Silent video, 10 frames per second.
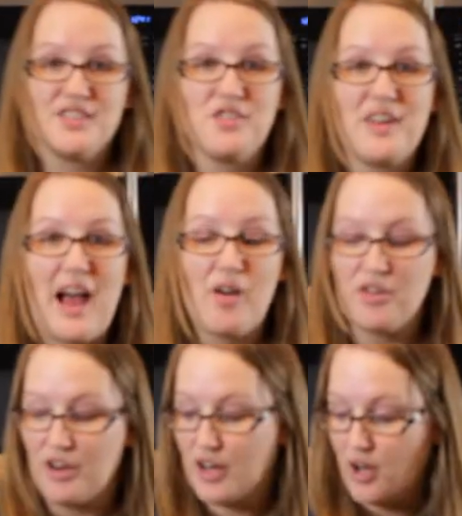so now
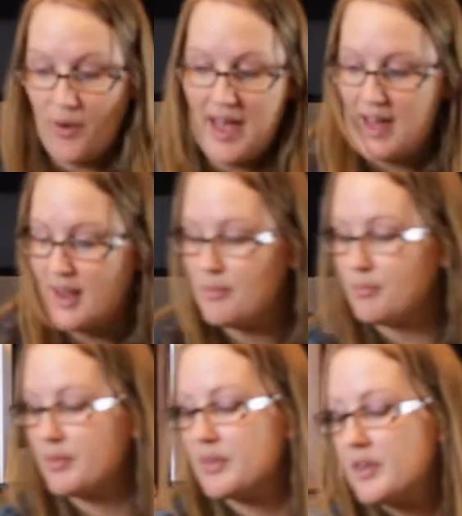you're going to go ahead and
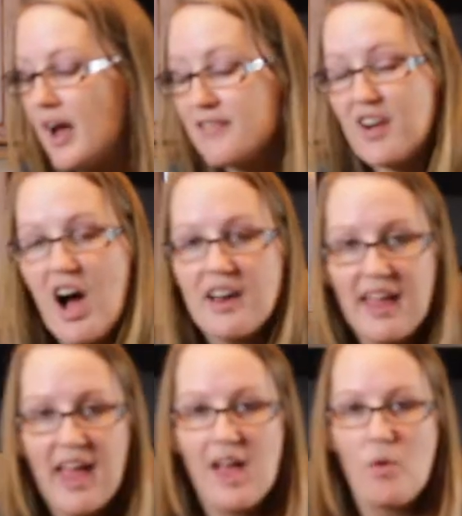I've
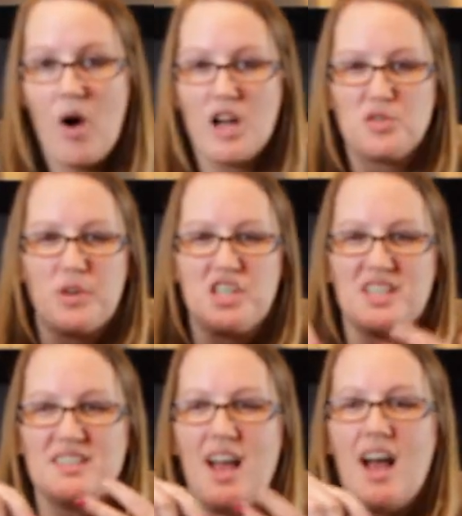got egg wash, which
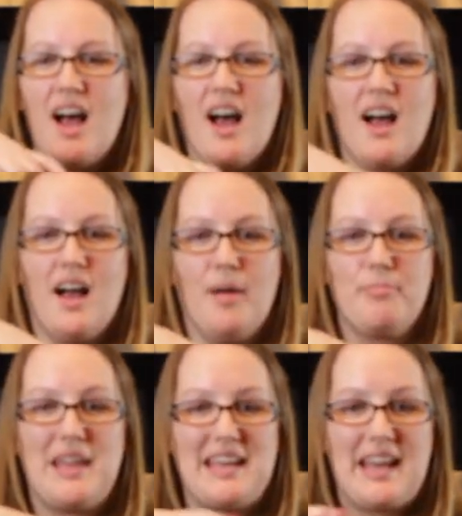is 1
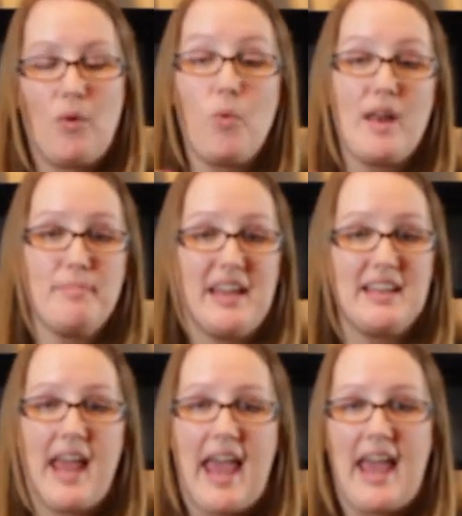
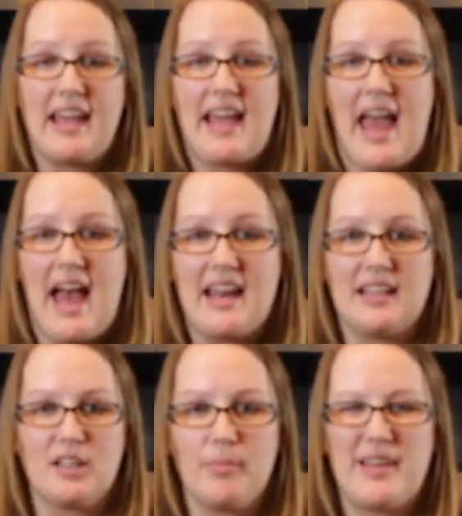beaten egg and a
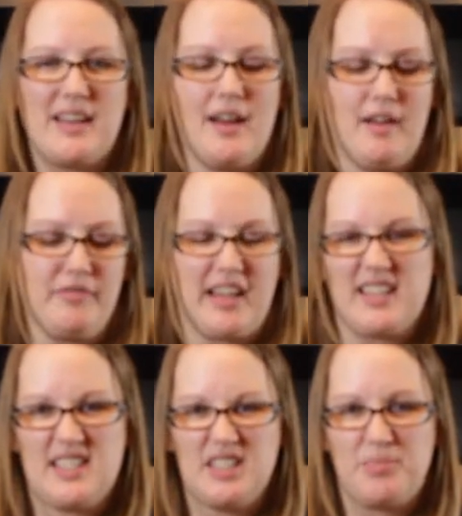little bit of like a
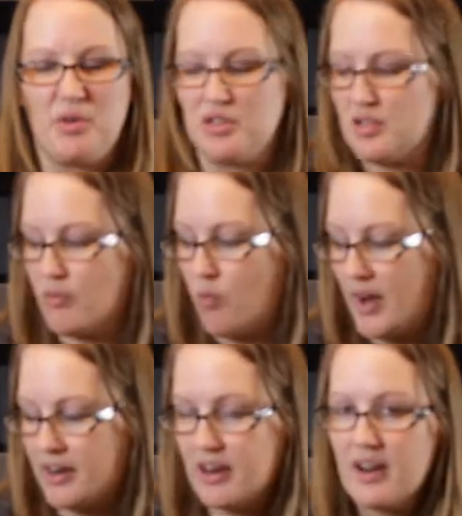teaspoon or so of
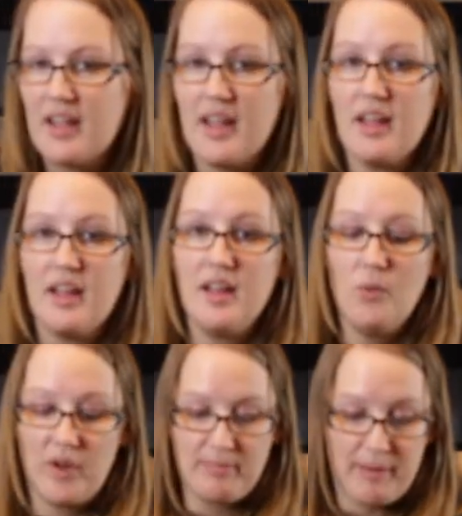water
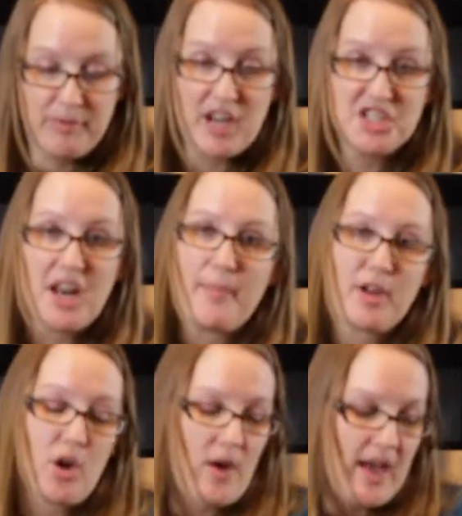with my brush, and I'm going
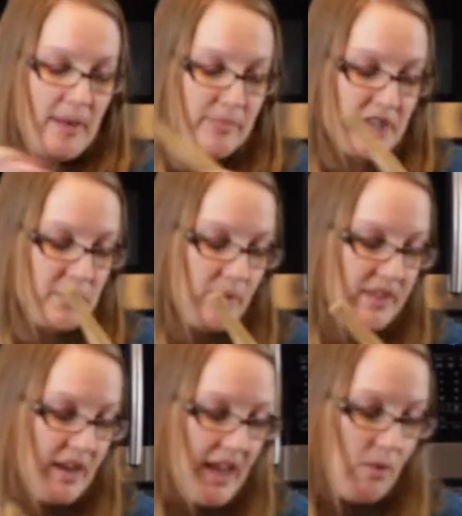to go ahead and brush them with
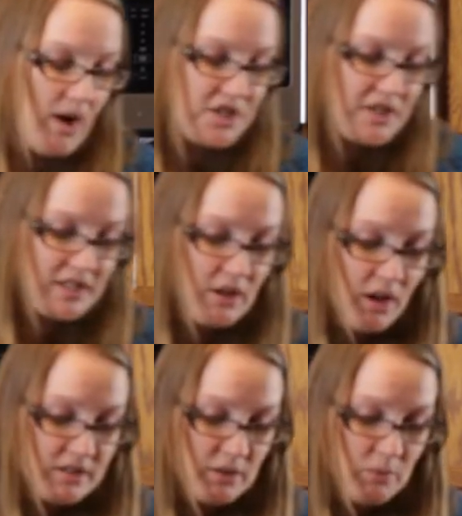an egg wash. This
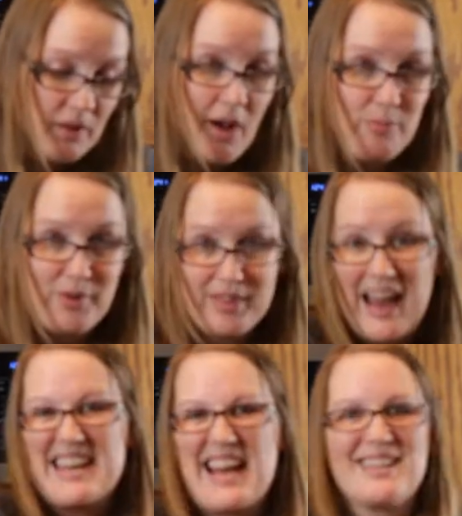also will help with
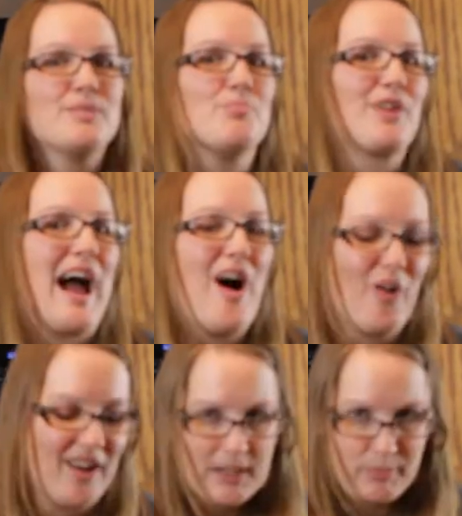that nice
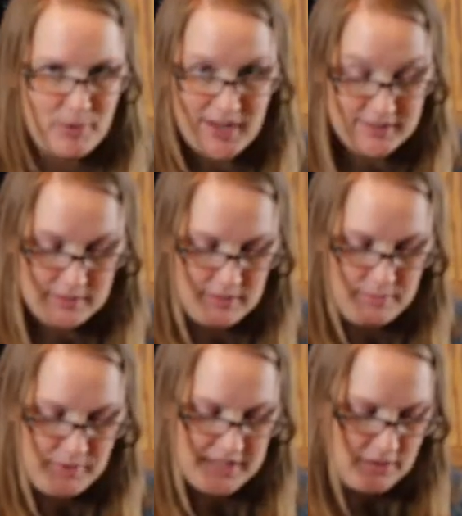brown thick
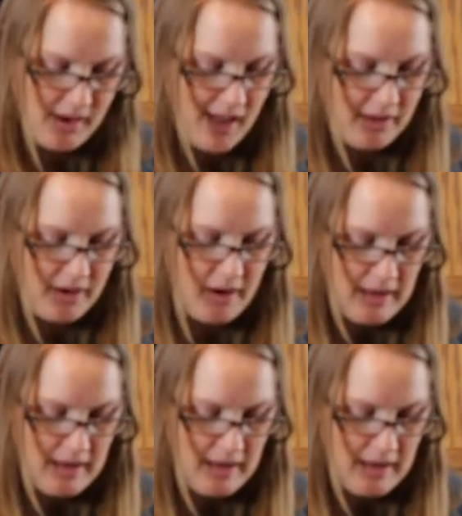pretzel color.